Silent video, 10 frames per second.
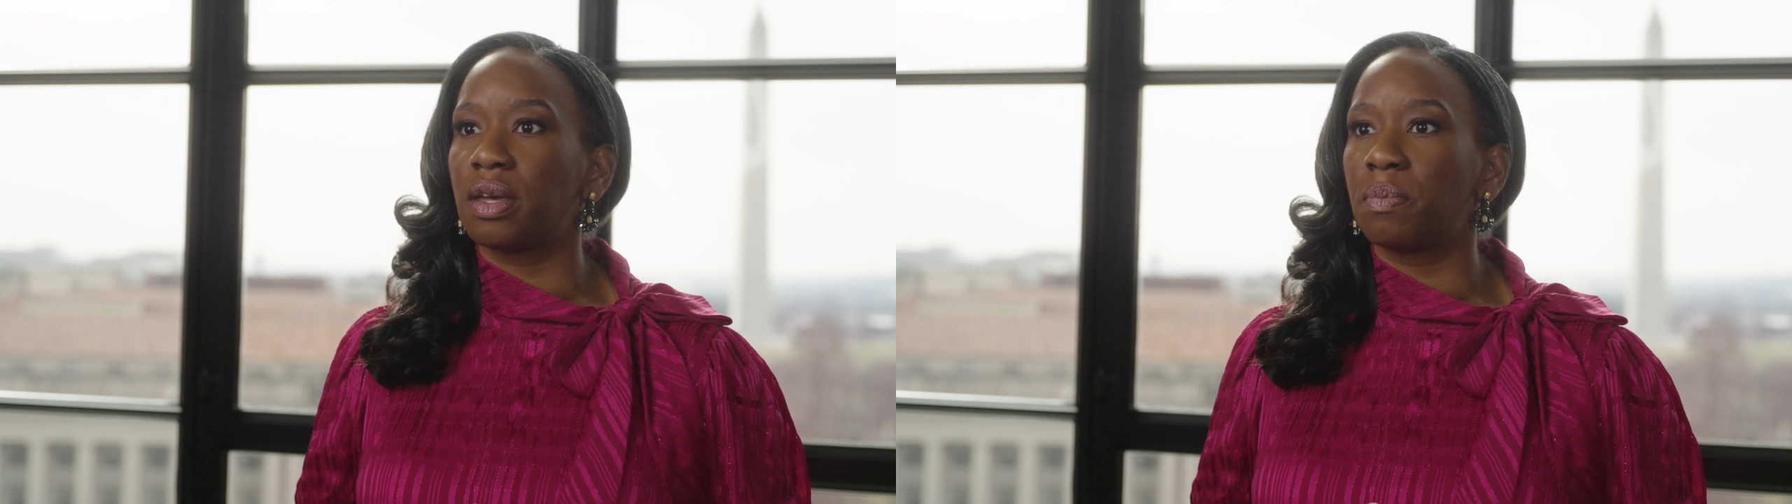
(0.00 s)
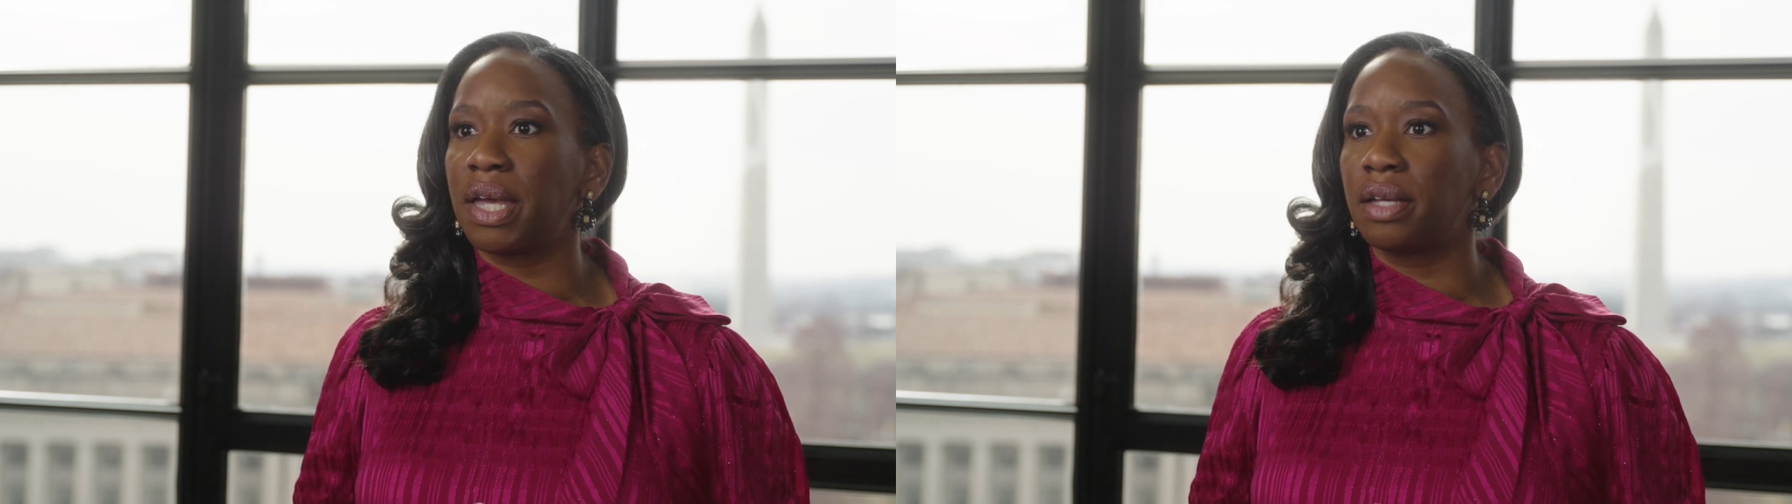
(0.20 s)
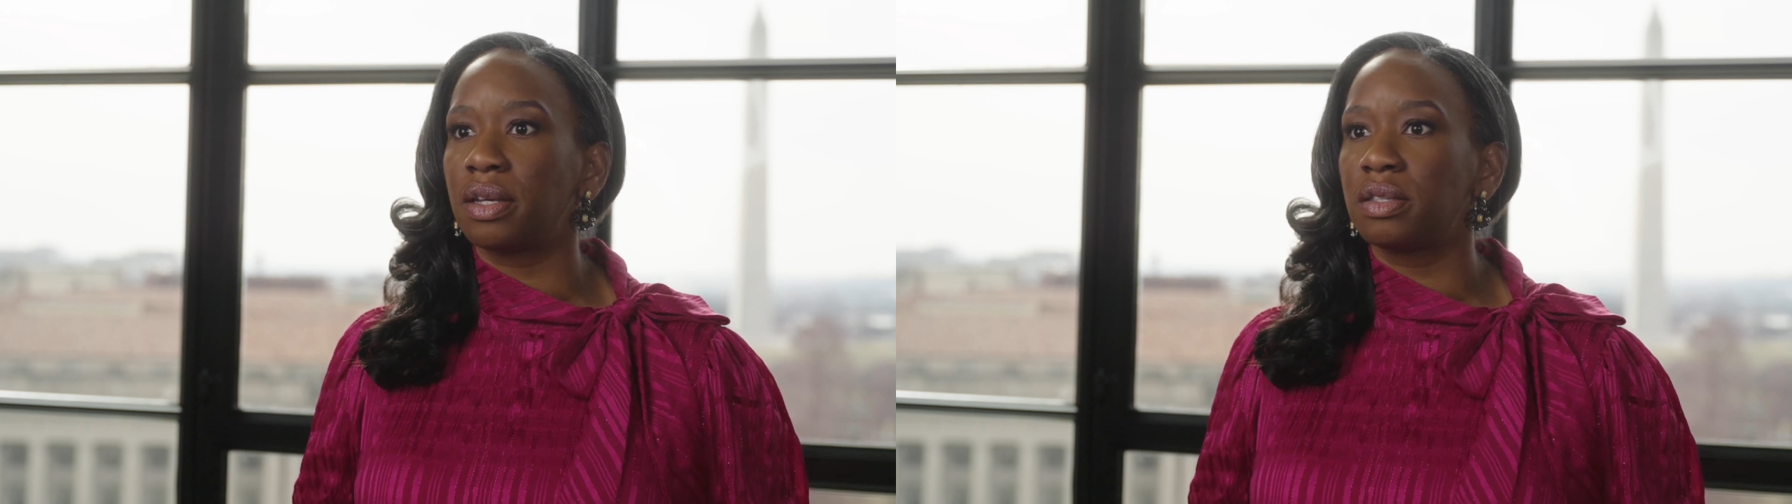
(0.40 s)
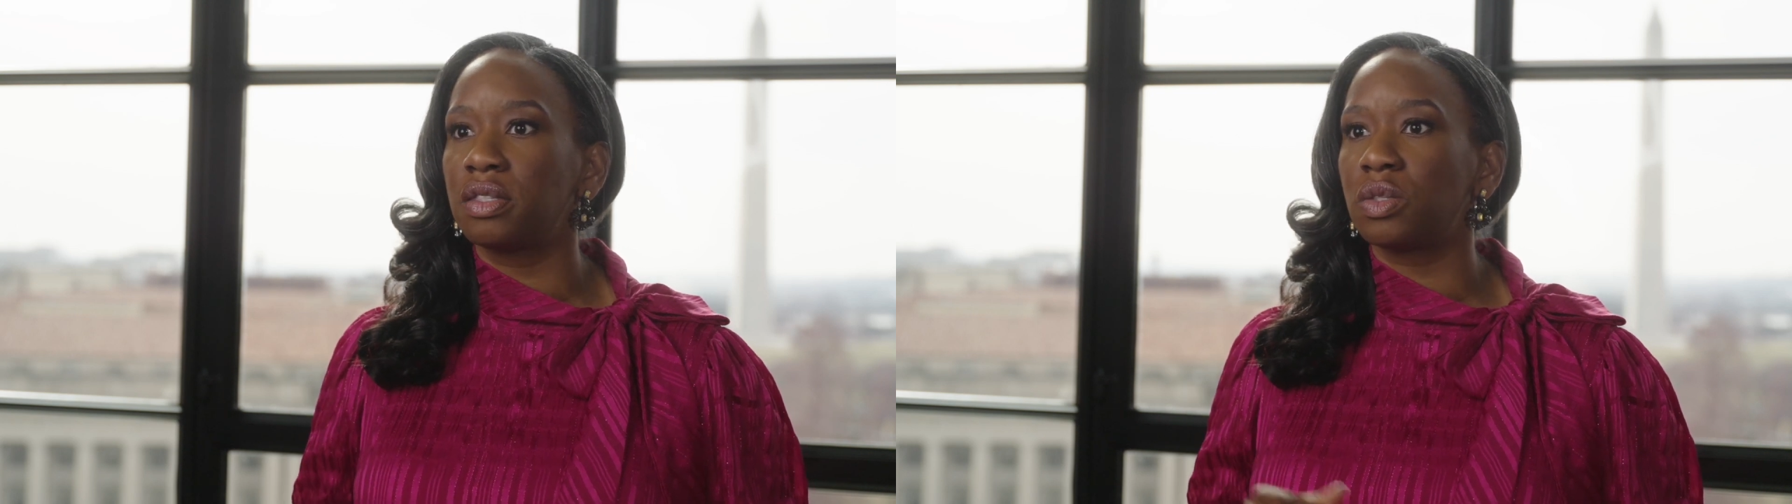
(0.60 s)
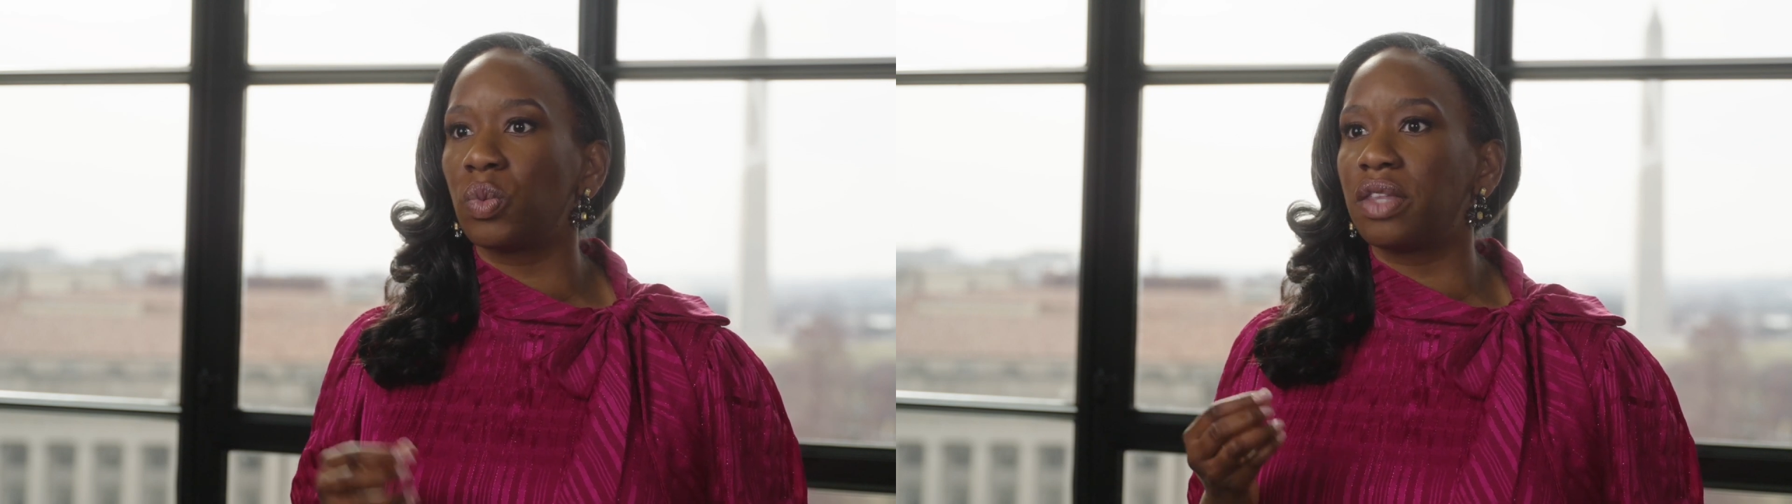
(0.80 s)

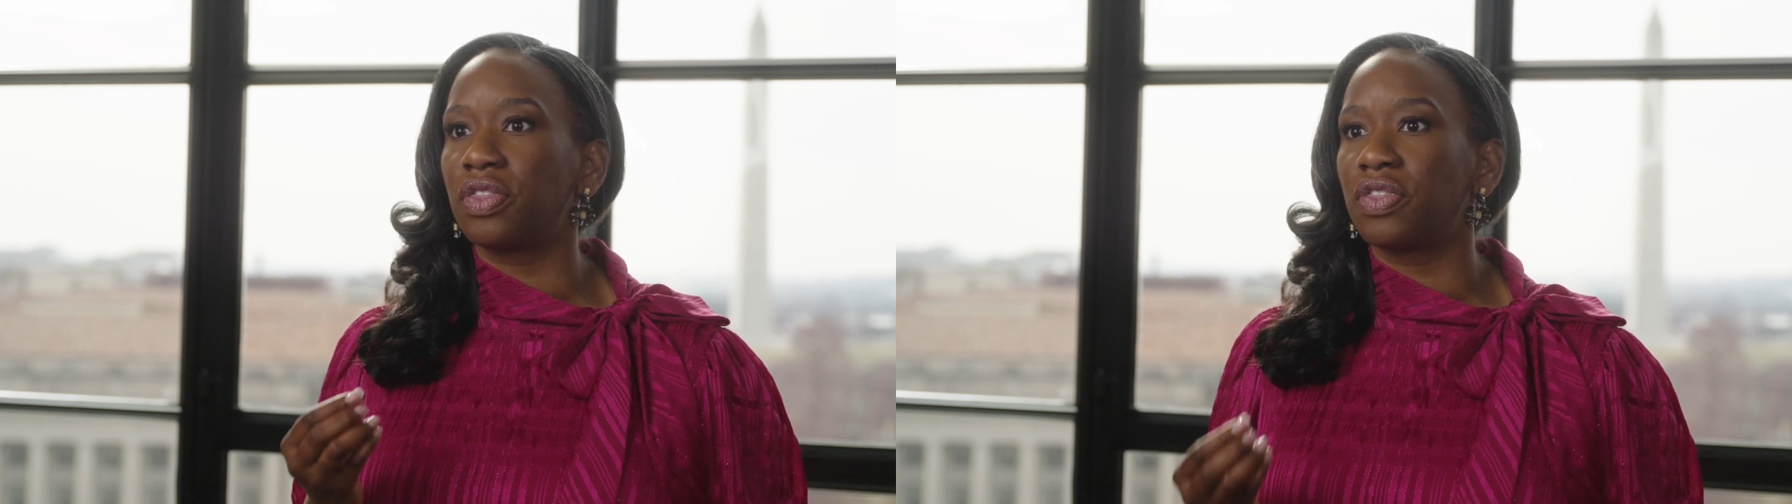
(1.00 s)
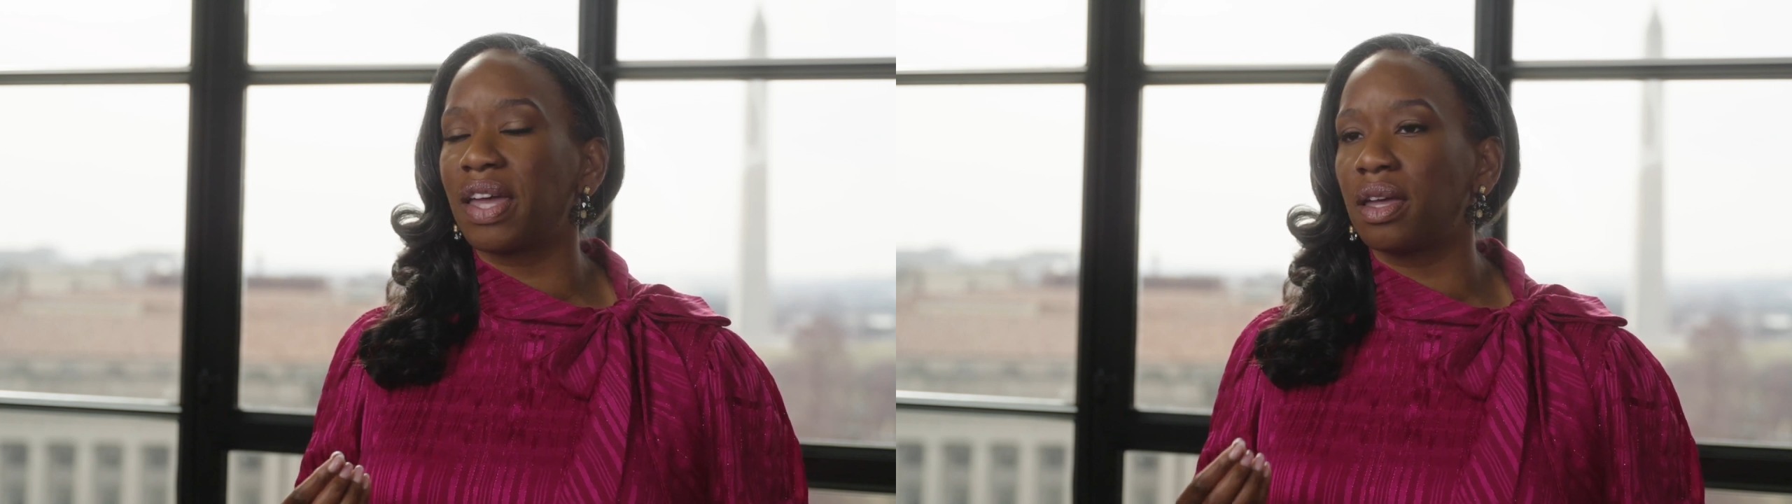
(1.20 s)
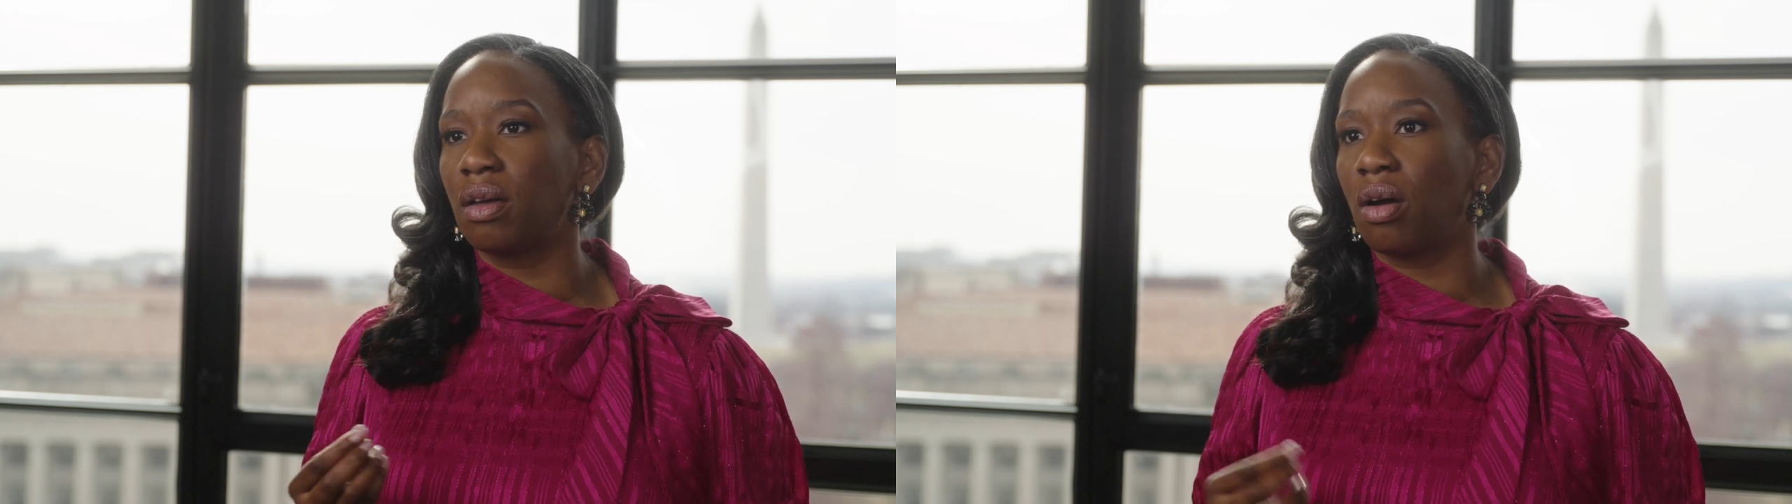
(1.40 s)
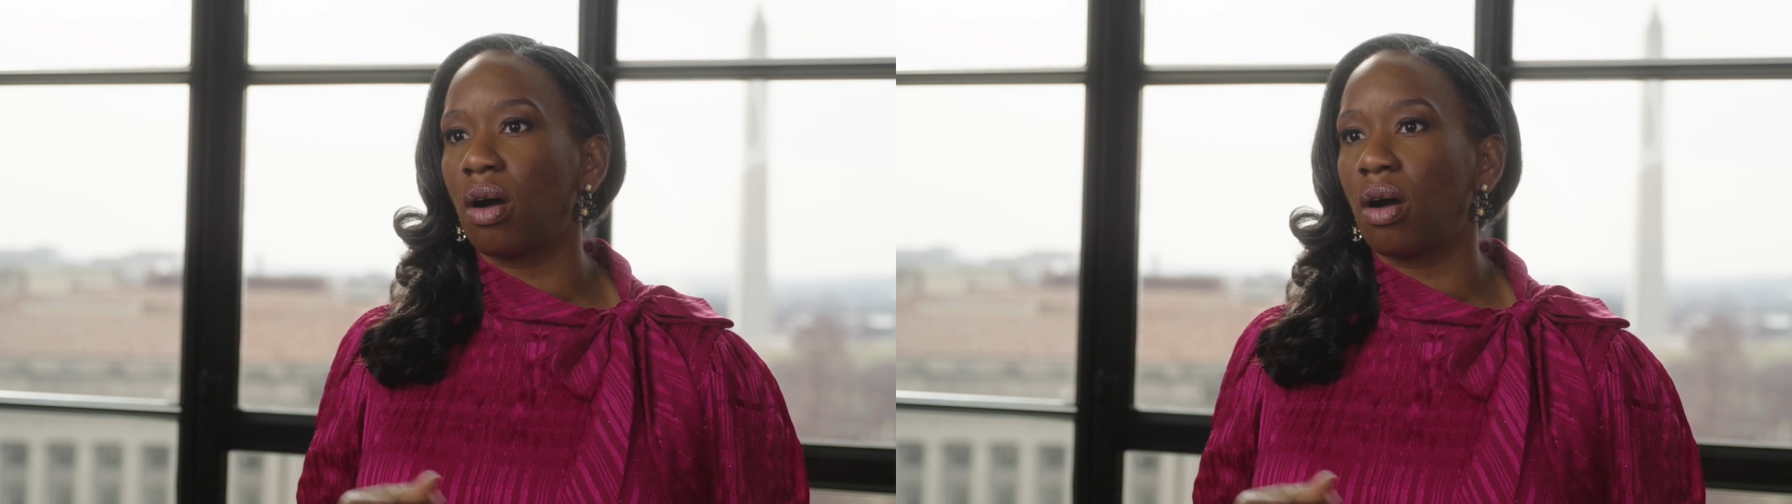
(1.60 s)
opinions we think